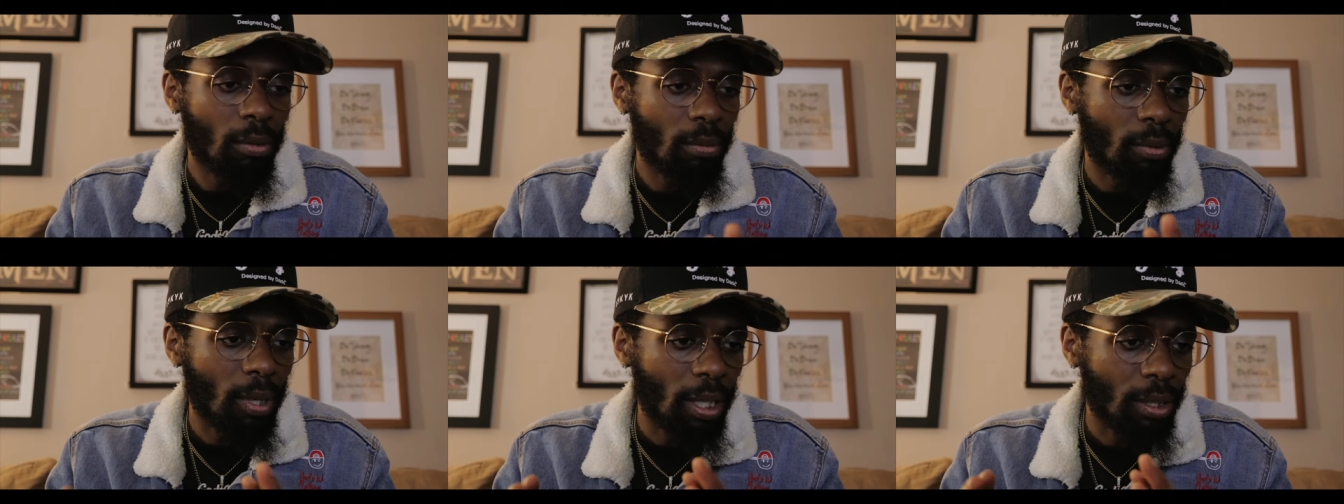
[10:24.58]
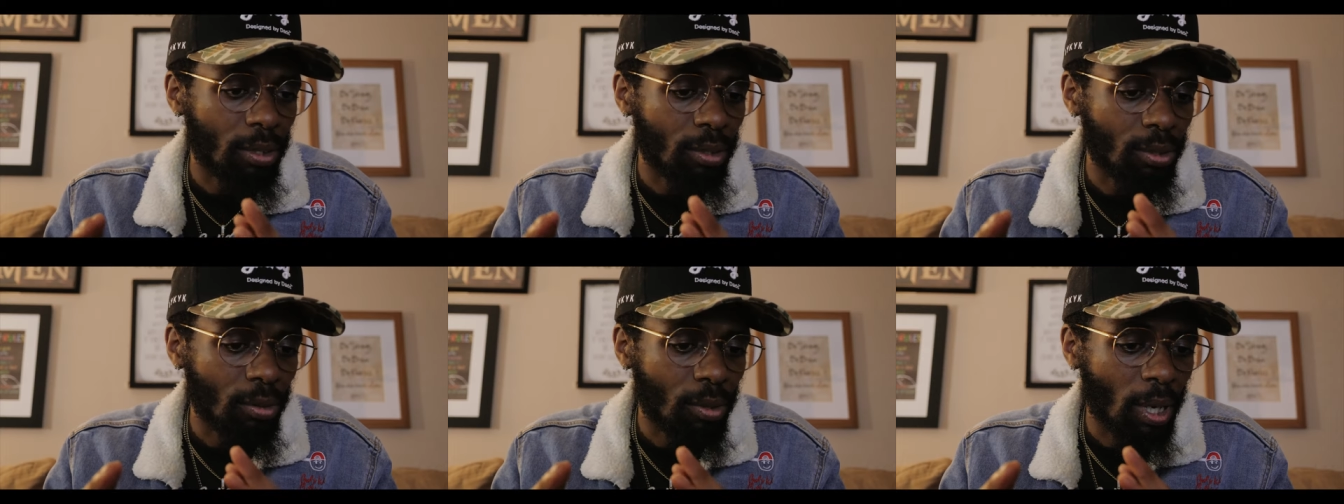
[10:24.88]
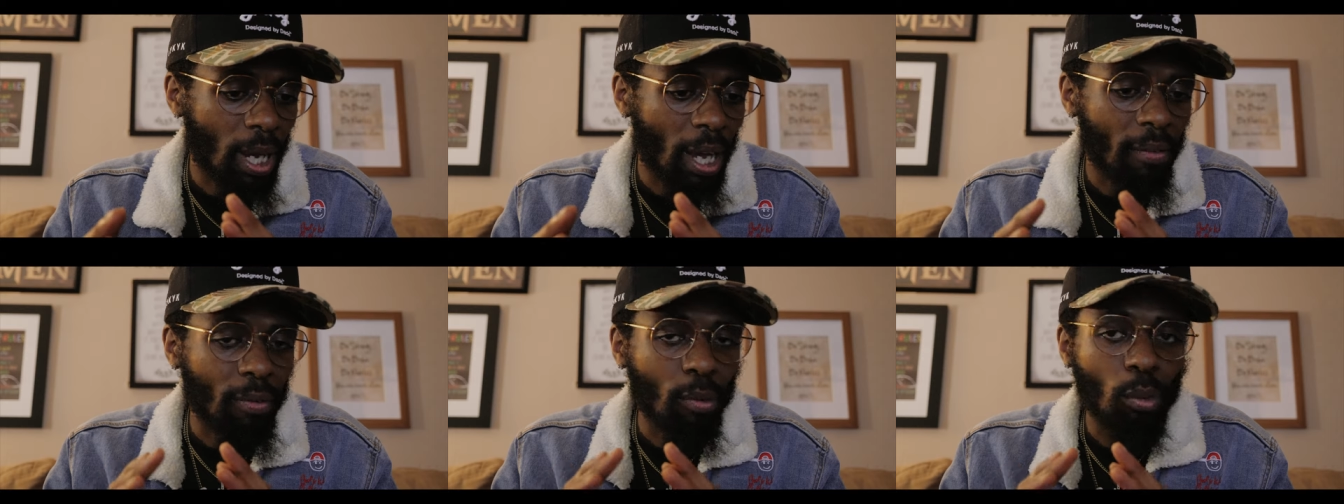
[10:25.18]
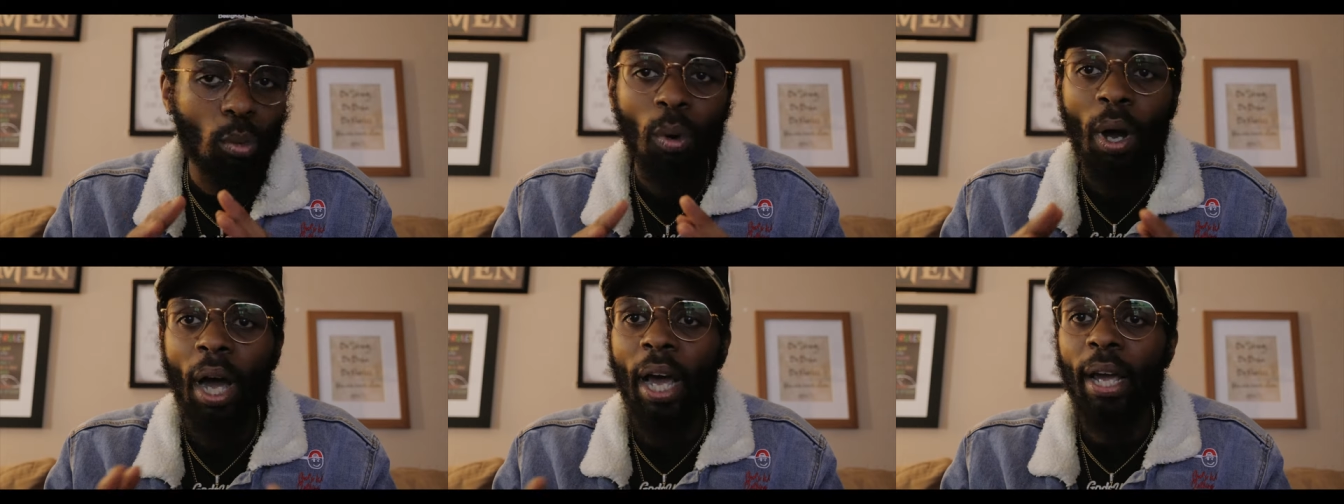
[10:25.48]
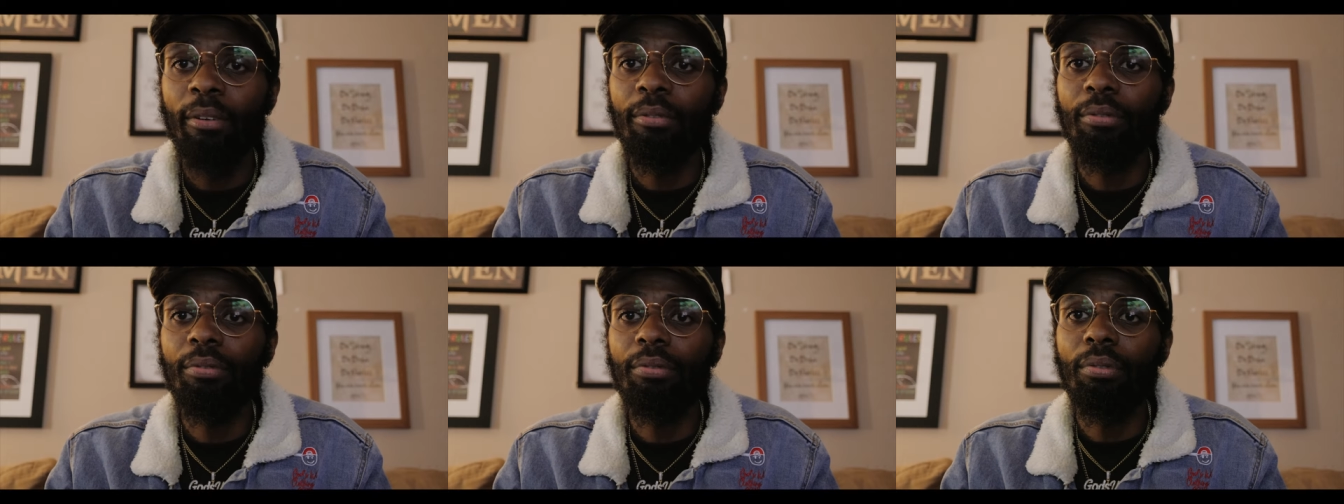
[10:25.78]
rather you have a
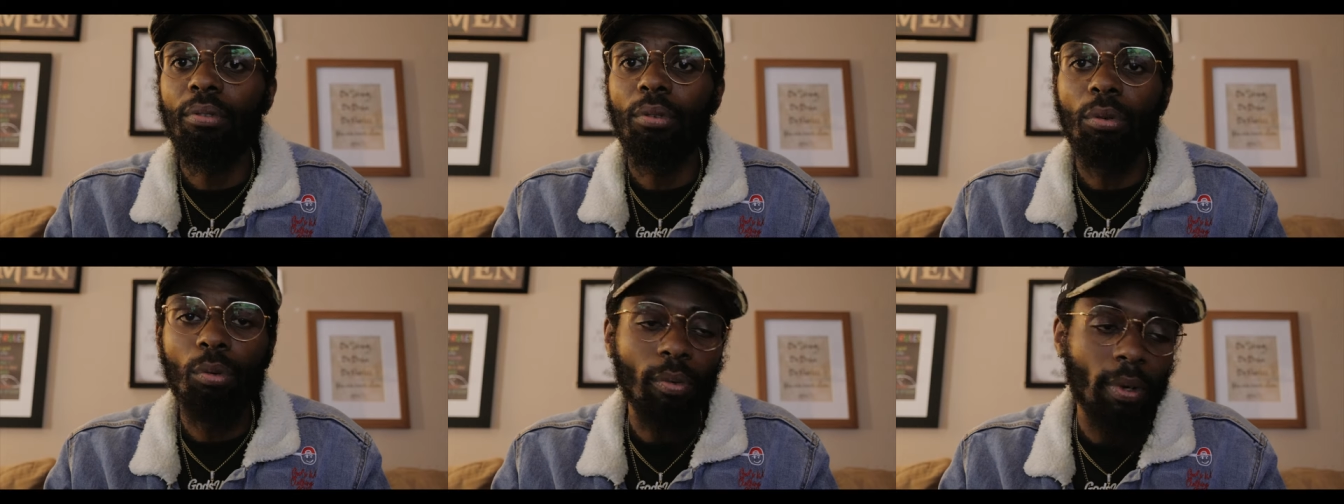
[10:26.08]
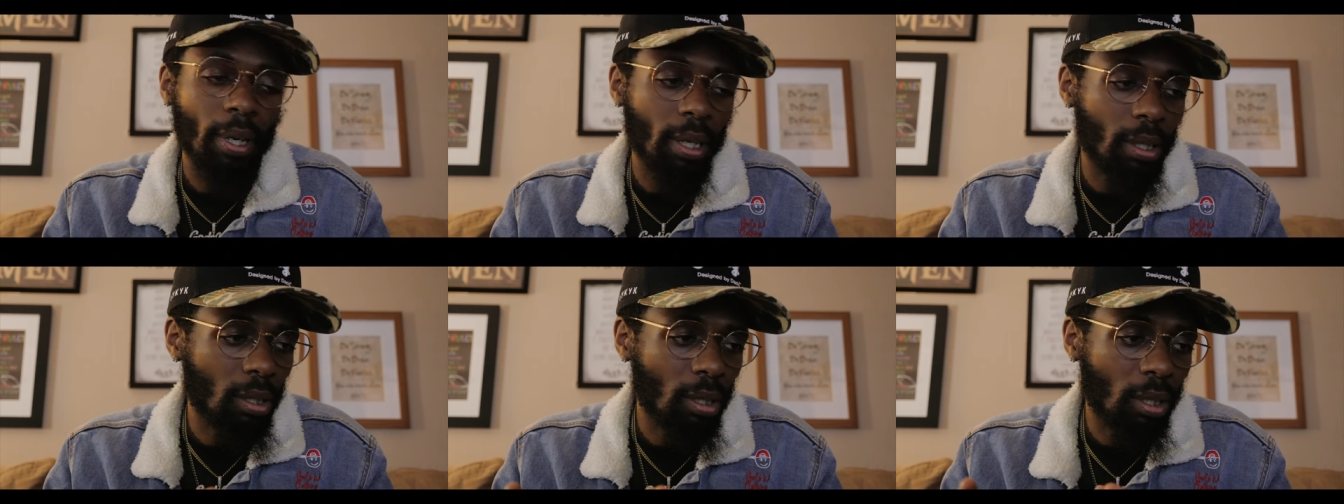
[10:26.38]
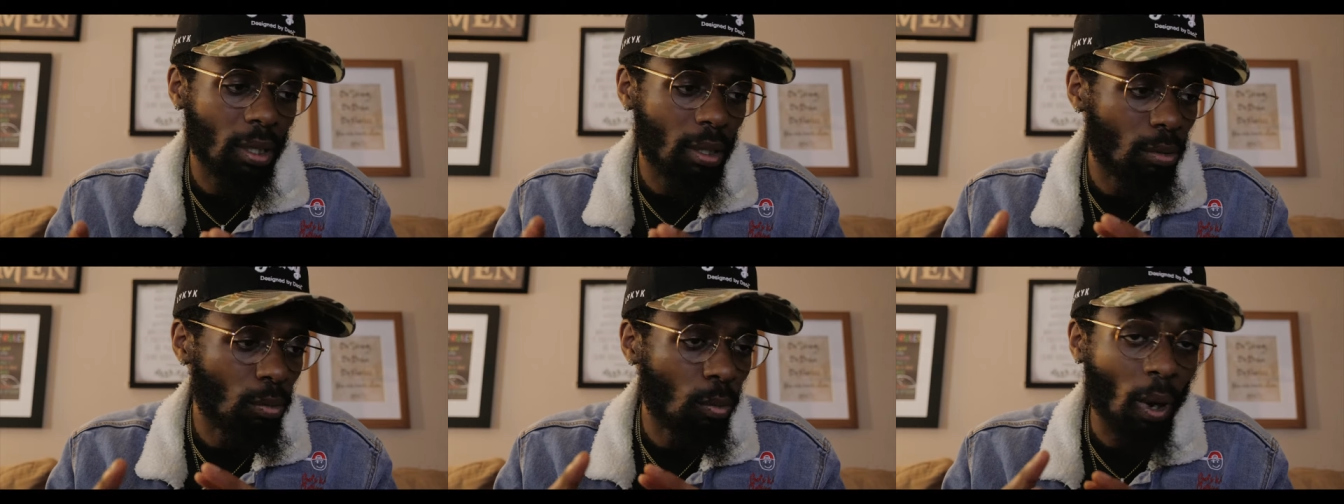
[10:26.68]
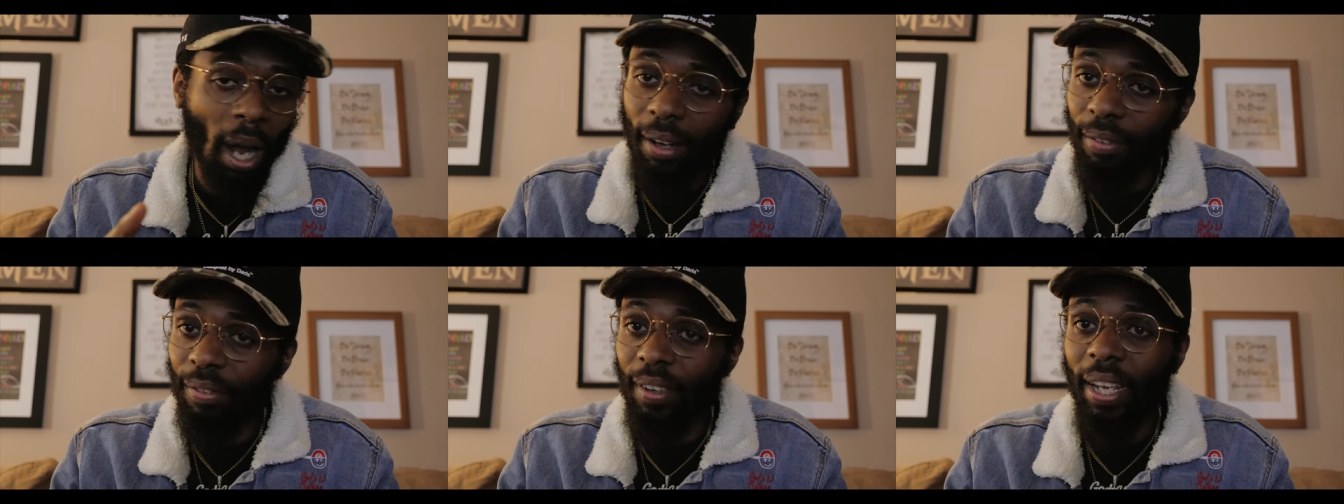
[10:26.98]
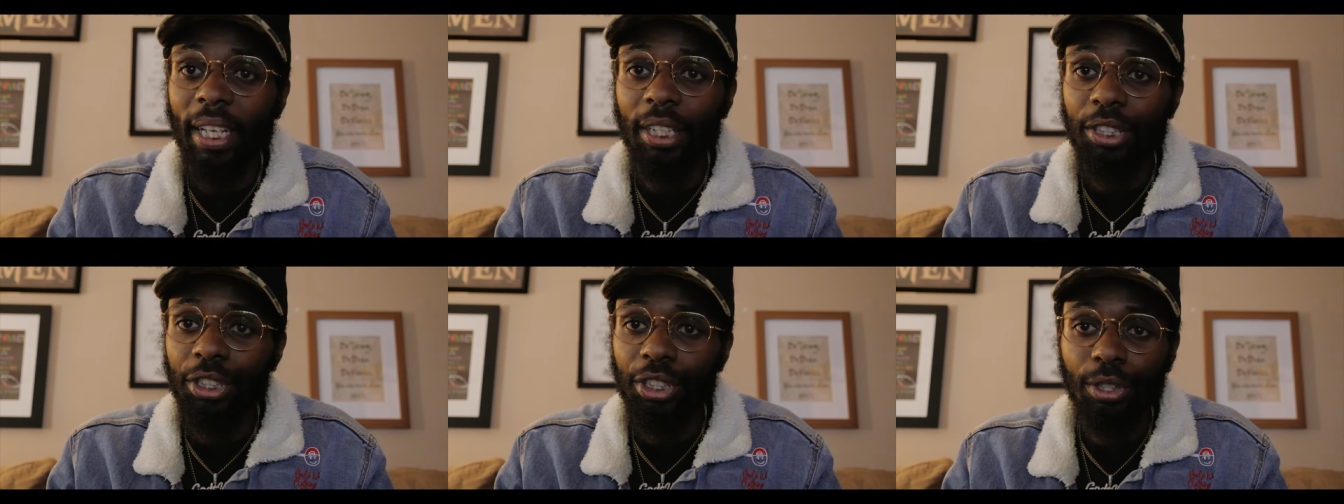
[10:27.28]
wife, wife
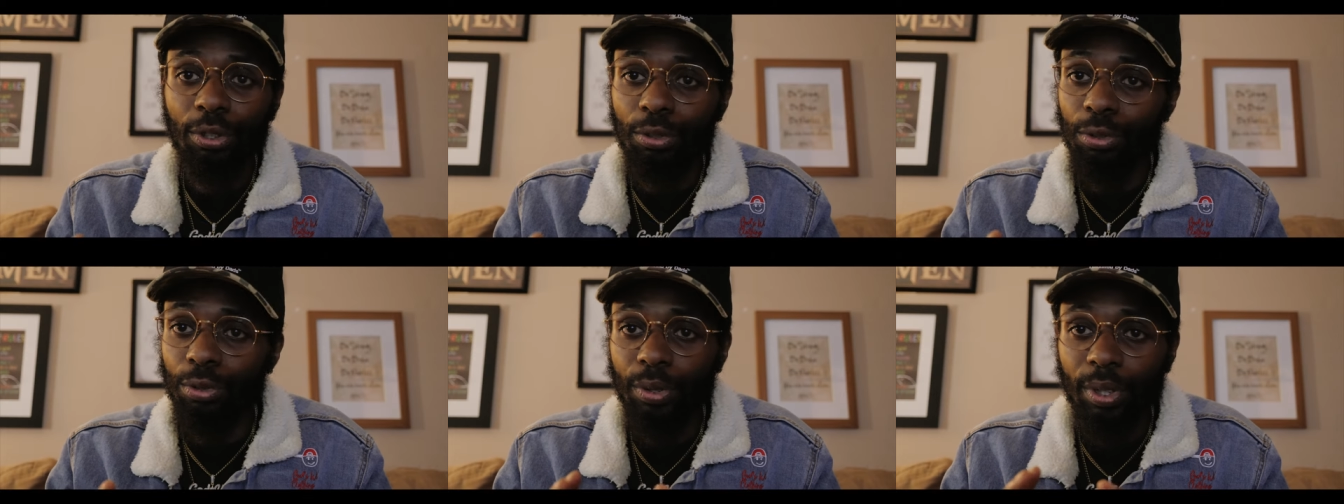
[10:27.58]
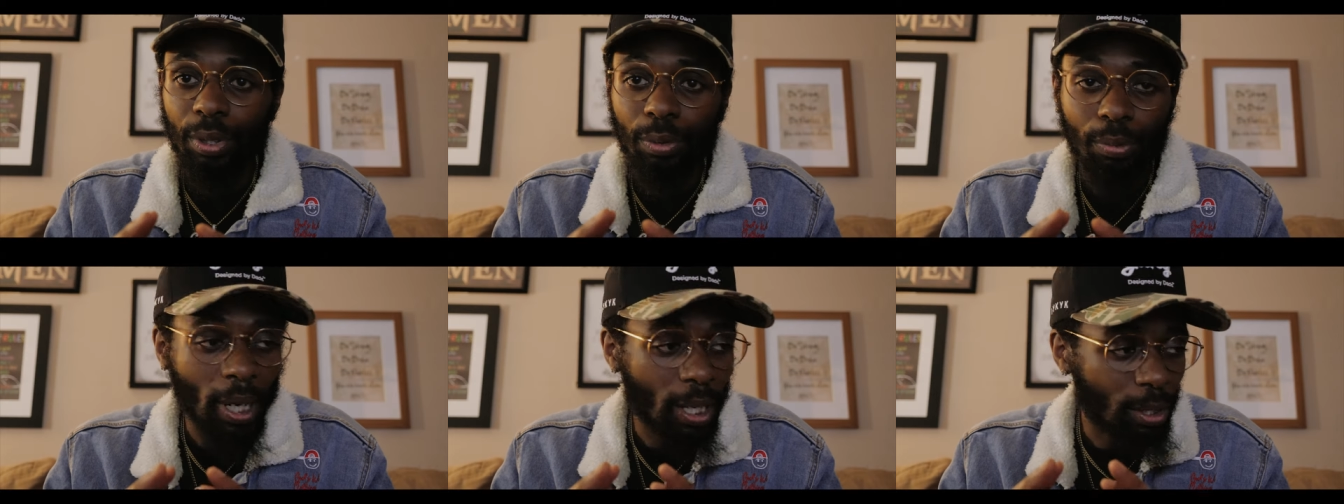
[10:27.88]
and children,